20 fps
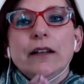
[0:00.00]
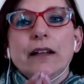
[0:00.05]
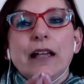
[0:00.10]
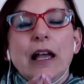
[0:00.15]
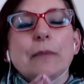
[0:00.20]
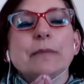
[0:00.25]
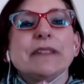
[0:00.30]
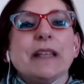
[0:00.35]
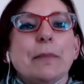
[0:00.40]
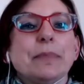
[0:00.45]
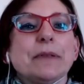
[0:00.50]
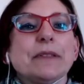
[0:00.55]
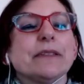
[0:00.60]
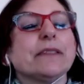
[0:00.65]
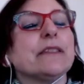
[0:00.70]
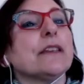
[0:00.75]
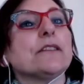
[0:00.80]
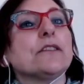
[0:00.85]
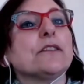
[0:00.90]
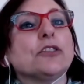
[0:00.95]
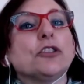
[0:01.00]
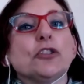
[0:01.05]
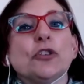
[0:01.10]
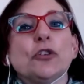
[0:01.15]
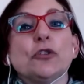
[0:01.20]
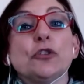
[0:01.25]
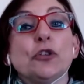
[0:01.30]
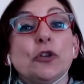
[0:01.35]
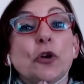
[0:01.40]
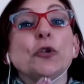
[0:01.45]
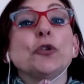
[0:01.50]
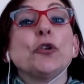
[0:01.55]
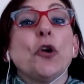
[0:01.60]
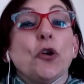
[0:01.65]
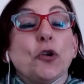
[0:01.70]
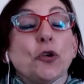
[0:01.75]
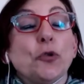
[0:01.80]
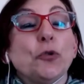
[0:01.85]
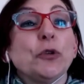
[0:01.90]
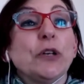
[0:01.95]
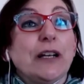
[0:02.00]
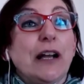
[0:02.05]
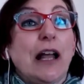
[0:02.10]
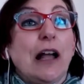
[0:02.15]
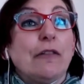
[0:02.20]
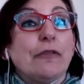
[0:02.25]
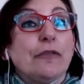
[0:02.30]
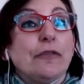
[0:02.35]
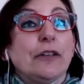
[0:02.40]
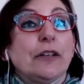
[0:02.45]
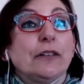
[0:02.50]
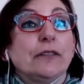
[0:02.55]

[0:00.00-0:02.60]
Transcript: comes up and says to you, you're not good enough,